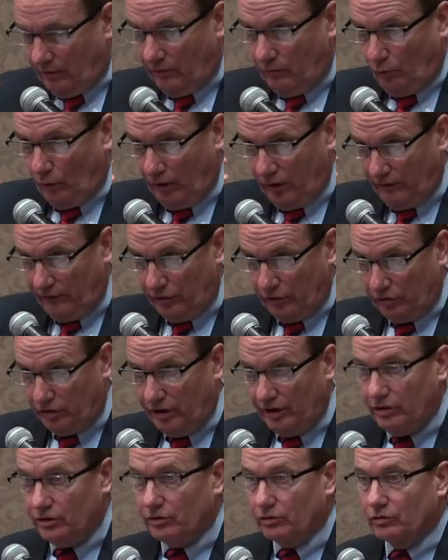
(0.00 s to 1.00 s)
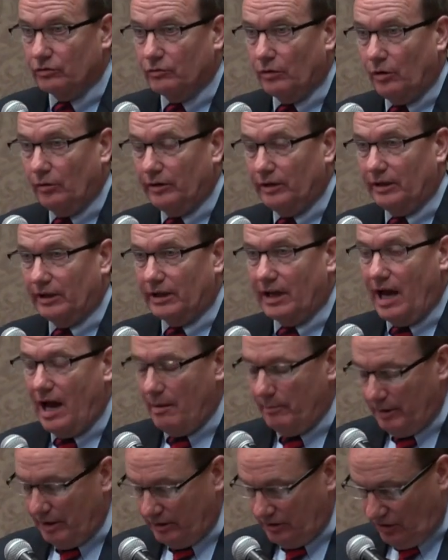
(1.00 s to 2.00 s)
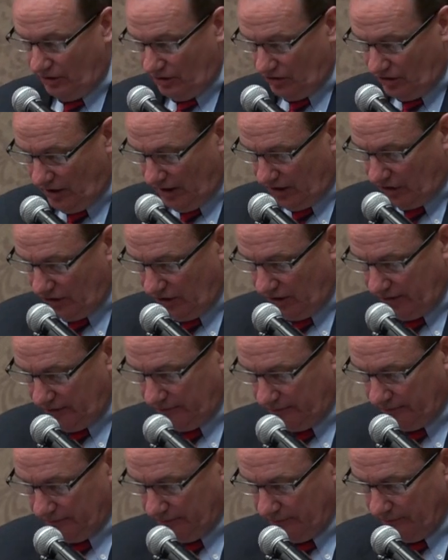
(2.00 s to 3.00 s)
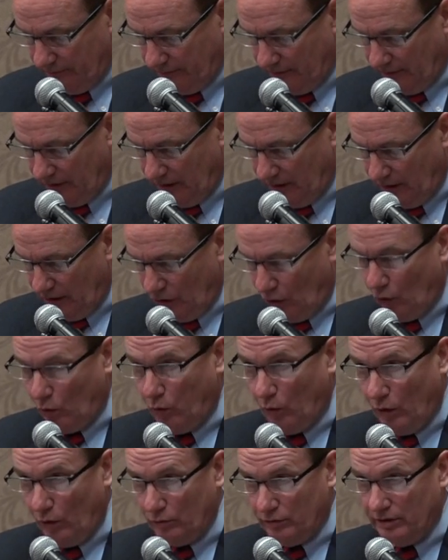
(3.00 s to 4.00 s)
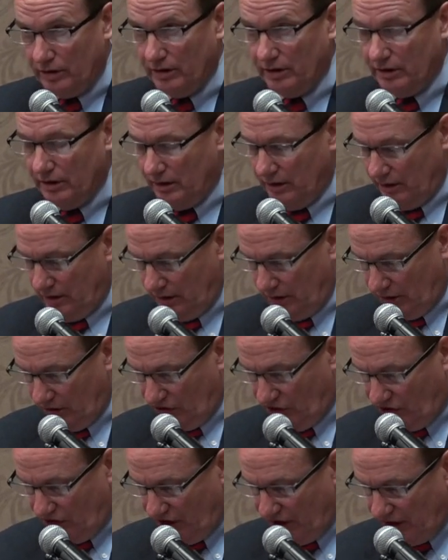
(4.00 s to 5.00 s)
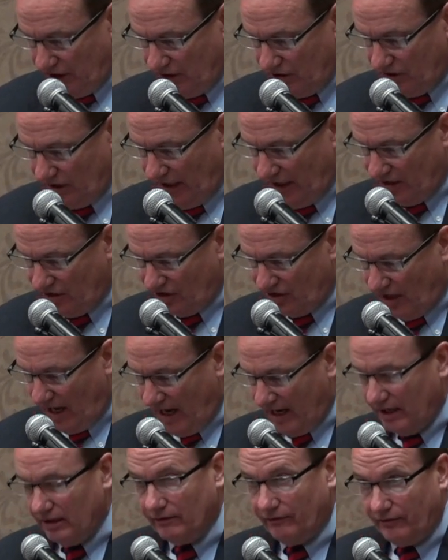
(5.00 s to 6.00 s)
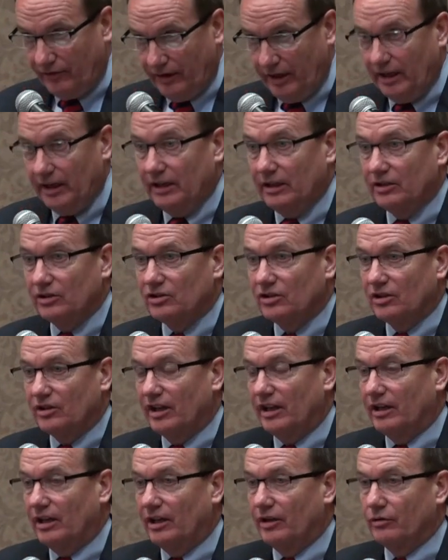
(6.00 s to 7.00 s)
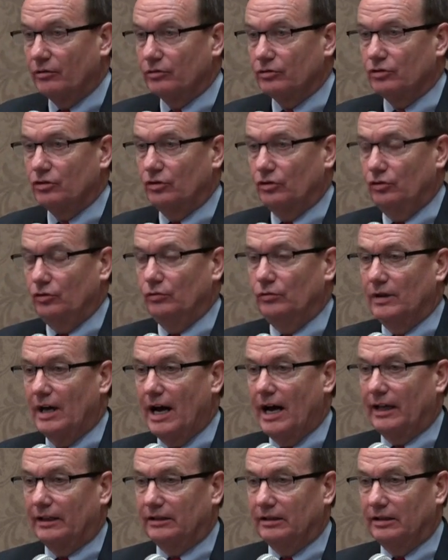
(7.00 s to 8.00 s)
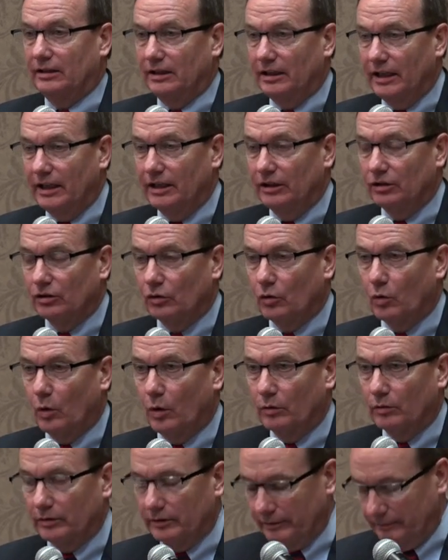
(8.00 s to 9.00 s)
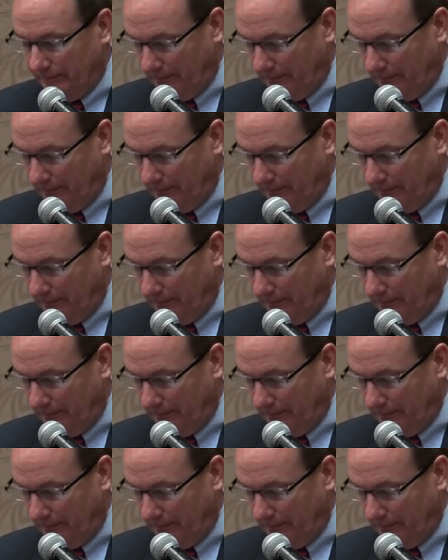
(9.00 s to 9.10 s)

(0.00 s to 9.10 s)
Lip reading: one of your teachers wrote in the comments section, quote, sees a side of things that others do not, end quote.